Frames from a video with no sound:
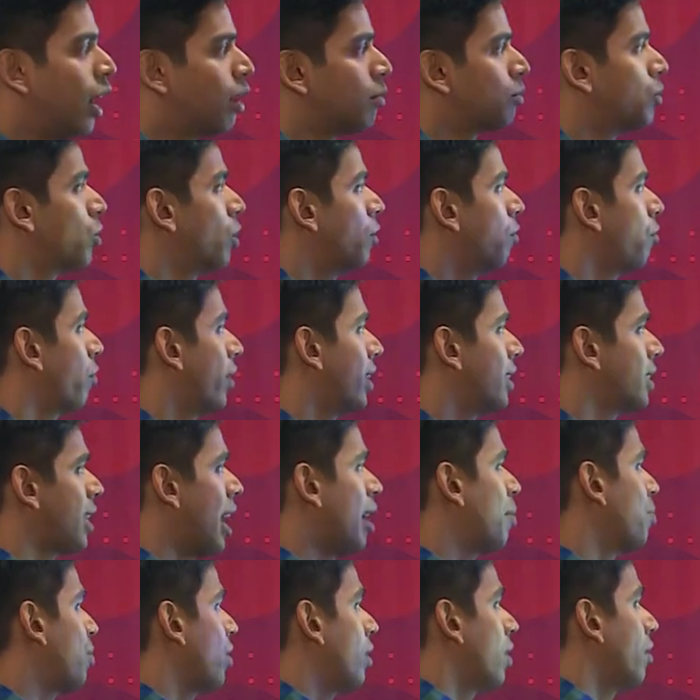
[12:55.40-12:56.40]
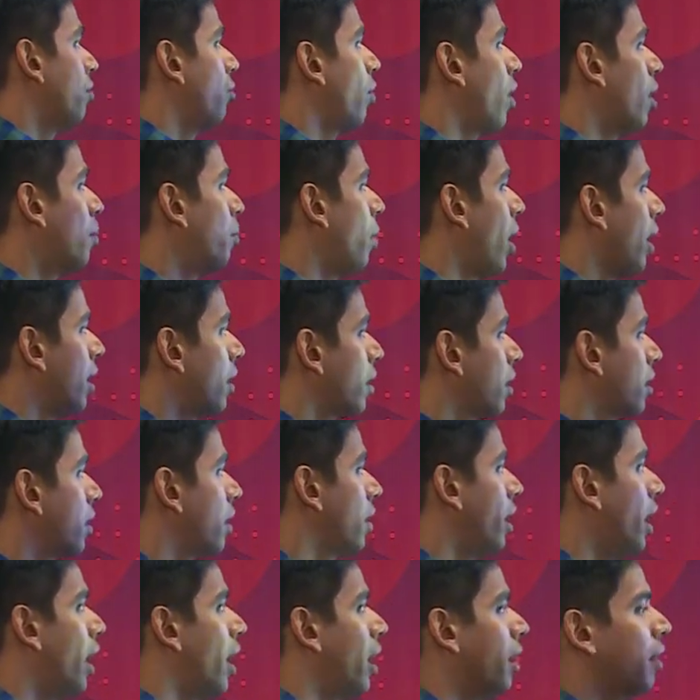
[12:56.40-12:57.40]
So for example, for a button,
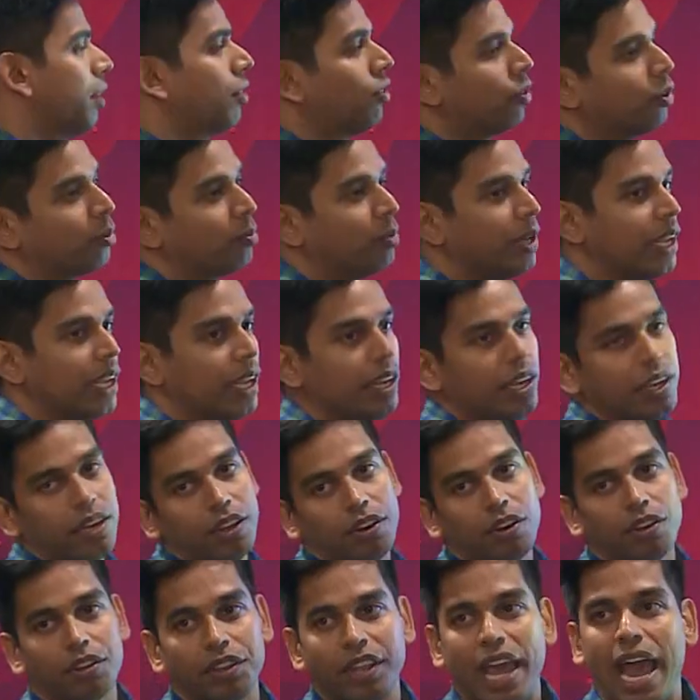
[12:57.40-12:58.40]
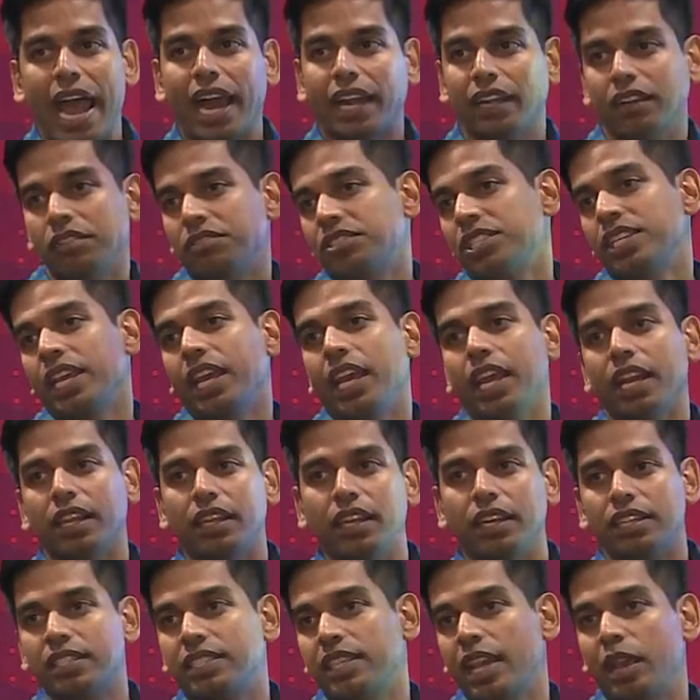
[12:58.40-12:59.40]
it could be the active state, the
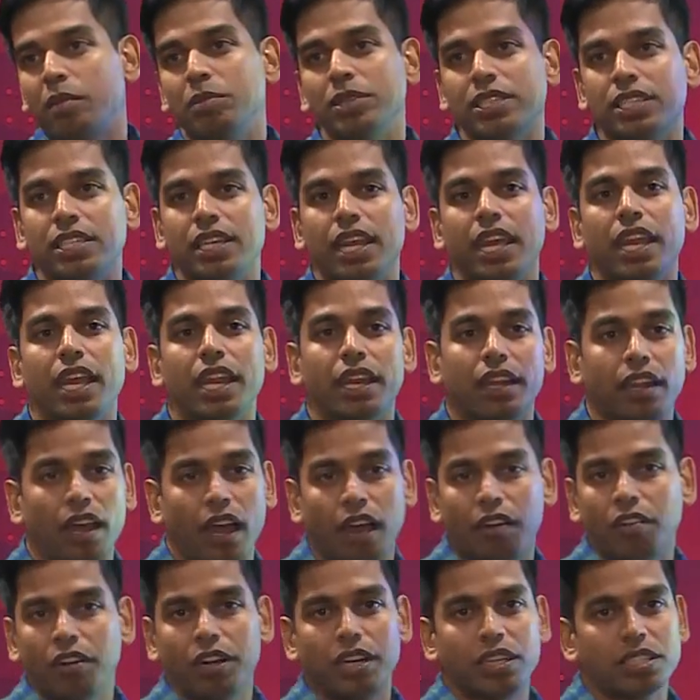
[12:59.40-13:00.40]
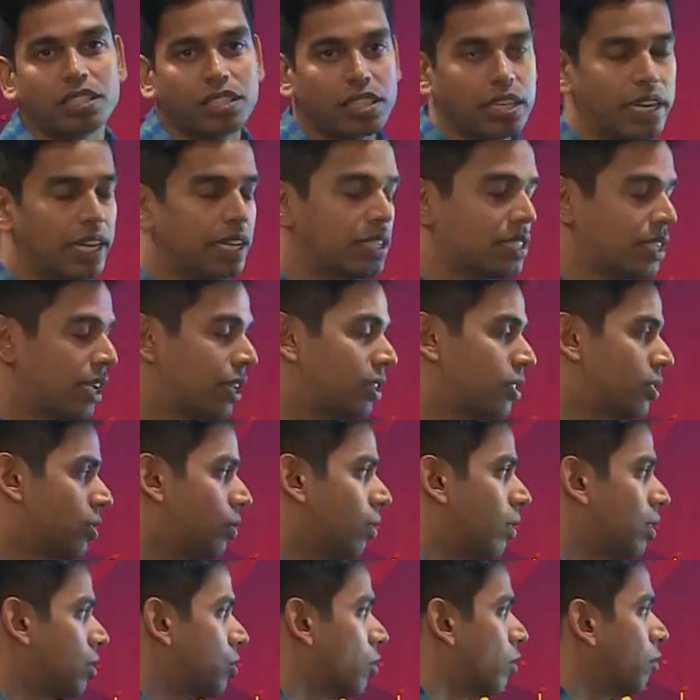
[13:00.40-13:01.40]
disabled state, hovers, clicks, and so
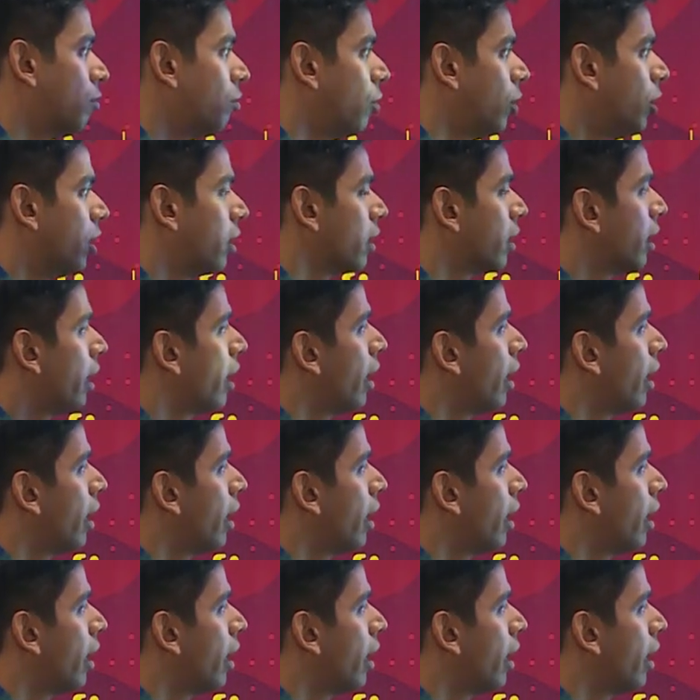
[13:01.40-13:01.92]
on and so forth.